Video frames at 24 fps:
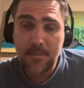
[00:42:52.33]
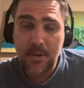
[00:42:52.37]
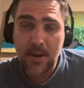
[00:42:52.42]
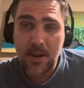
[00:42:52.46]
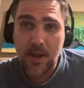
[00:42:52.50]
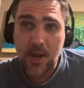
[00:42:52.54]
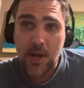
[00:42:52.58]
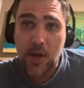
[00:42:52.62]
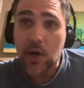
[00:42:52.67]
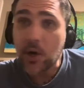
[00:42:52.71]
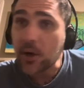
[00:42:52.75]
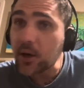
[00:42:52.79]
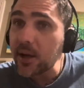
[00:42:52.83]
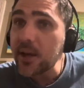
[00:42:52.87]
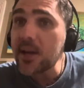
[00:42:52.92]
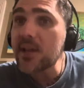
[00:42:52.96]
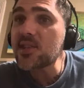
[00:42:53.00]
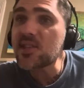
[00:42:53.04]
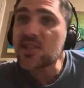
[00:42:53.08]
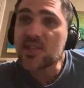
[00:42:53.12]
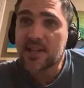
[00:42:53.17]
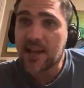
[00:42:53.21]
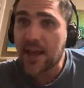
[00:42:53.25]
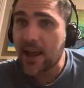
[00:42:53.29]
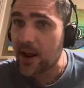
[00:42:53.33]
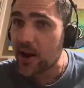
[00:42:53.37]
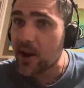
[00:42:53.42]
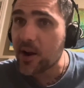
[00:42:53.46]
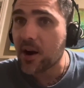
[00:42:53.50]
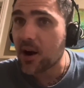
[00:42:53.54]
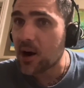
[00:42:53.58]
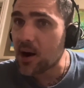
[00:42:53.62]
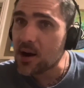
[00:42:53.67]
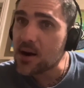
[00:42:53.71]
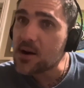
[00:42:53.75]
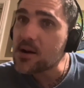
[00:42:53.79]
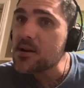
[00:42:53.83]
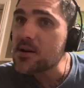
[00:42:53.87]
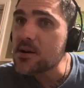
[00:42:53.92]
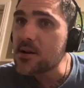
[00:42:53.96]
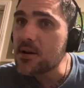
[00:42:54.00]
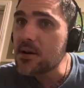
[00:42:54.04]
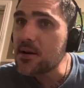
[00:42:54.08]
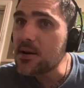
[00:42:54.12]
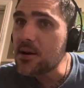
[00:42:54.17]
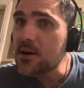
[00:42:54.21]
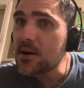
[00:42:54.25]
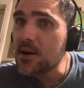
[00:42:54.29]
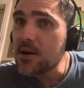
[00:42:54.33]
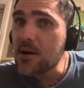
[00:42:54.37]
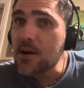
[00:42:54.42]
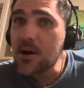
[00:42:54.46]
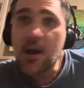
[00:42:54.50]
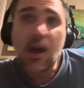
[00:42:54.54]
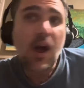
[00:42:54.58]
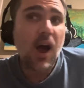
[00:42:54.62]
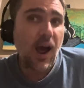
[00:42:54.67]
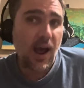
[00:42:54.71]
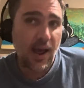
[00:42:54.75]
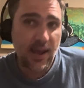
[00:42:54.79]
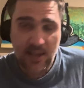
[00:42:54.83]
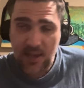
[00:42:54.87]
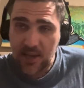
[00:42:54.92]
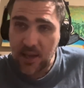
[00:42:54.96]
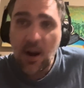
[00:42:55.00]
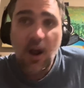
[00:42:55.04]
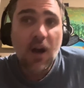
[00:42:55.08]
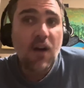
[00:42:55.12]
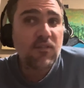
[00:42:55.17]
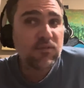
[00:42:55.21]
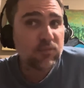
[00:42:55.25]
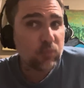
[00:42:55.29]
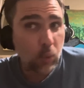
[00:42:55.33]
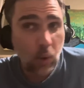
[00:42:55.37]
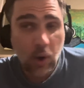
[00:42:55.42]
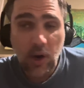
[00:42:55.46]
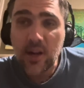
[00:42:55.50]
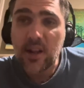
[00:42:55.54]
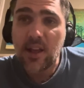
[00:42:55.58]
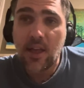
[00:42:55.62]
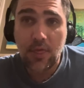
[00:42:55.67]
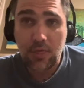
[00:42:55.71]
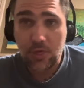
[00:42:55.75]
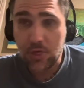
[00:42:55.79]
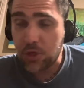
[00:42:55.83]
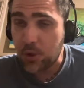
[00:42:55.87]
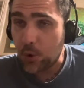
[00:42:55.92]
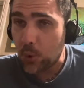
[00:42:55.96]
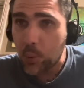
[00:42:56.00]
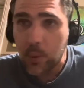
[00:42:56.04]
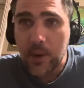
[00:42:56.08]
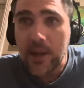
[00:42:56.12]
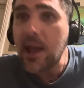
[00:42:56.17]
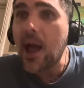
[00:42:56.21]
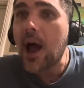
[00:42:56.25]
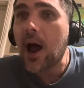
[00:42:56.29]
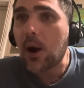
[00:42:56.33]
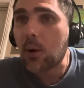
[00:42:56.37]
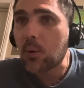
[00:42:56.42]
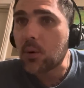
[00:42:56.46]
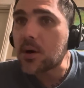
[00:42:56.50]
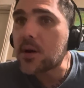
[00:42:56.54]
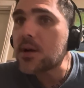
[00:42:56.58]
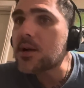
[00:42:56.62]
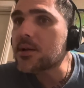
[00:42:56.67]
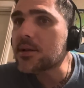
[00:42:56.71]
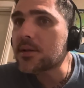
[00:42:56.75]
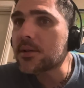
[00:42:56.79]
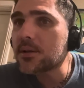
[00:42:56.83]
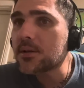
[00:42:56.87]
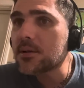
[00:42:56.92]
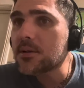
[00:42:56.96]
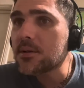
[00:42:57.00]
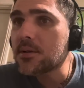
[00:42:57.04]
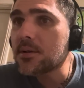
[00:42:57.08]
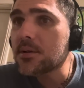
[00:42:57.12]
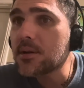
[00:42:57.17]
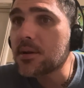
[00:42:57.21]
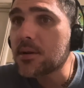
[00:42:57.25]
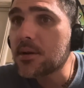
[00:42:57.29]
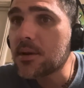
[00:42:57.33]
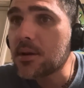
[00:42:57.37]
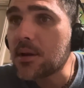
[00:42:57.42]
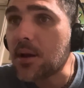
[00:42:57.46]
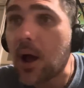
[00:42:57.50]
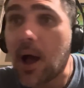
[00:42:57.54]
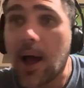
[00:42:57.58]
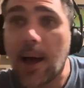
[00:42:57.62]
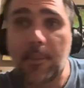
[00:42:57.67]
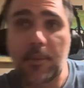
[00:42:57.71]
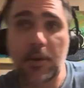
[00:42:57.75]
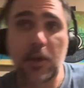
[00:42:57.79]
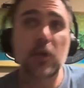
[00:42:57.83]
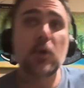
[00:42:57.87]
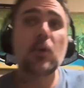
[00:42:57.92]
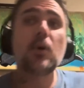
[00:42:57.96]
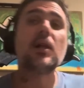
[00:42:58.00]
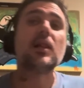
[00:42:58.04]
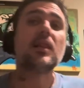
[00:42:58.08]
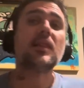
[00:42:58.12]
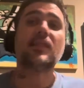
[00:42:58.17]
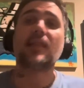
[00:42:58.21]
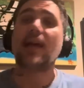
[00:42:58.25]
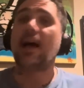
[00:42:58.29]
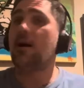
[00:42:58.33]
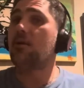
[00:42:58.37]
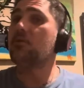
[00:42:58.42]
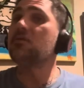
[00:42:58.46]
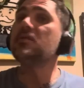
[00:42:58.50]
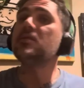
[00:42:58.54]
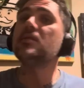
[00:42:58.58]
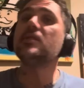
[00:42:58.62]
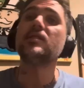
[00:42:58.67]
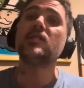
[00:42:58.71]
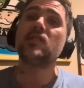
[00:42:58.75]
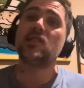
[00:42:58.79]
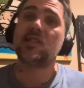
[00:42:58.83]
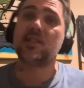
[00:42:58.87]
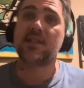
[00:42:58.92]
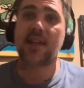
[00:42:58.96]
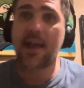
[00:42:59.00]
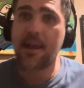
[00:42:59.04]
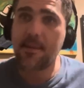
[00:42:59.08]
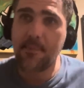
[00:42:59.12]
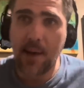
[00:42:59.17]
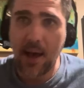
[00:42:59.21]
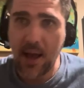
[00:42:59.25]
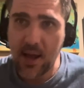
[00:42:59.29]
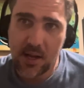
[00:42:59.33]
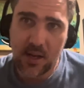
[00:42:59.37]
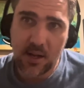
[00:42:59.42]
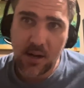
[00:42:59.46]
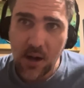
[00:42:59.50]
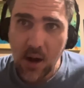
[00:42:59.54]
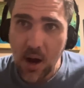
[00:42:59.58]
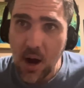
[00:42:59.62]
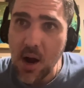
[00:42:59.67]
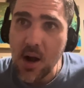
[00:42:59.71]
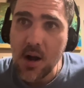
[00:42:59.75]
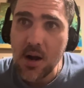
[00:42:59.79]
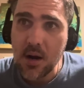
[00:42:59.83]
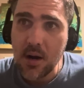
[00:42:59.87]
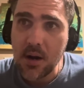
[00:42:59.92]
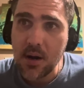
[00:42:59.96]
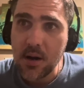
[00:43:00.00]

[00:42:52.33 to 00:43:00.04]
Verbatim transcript: you're going to stay here. I get off work in three hours. I'm going to allow you to stay back here.